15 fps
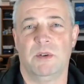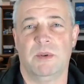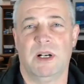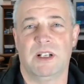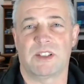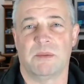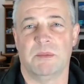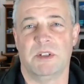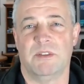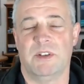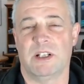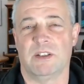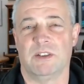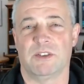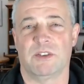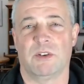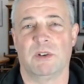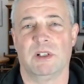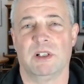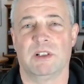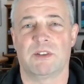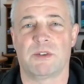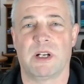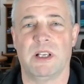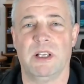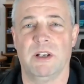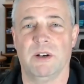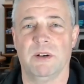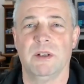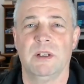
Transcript: some of the vehicles that are a little trickier.